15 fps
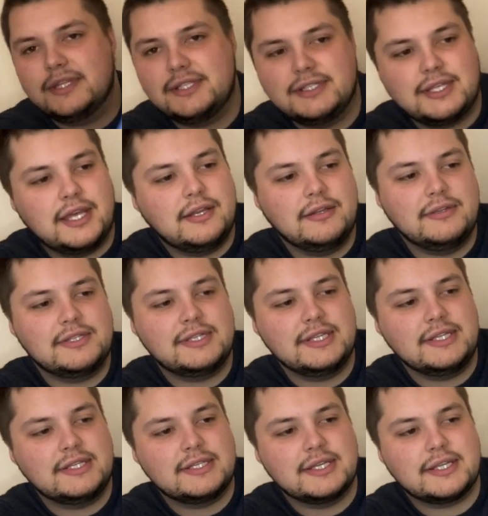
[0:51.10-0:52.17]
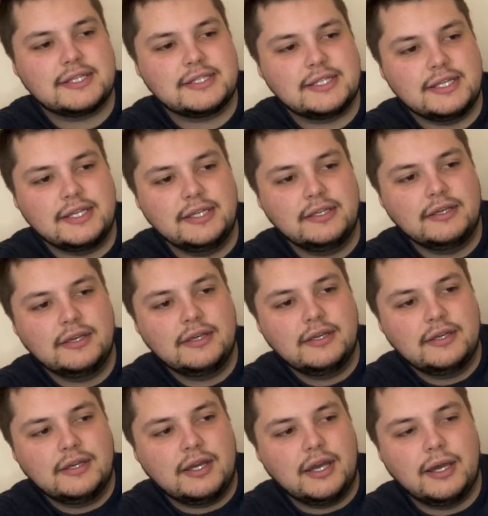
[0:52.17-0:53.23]
their new C60
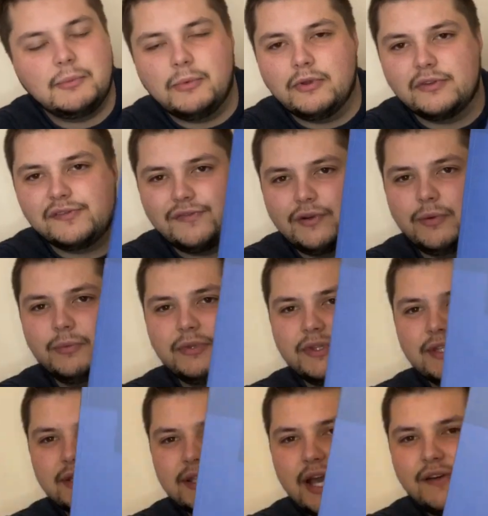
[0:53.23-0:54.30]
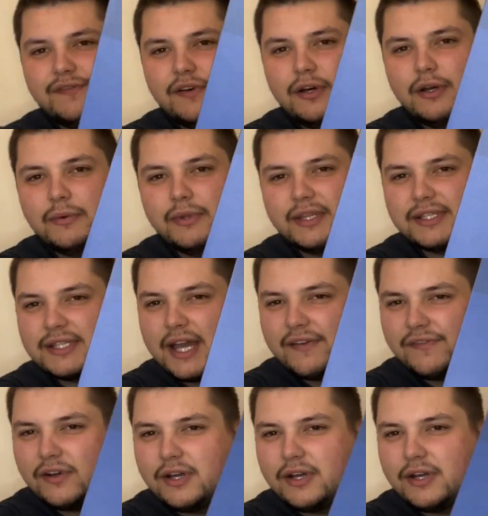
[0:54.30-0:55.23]
on the front with a sapphire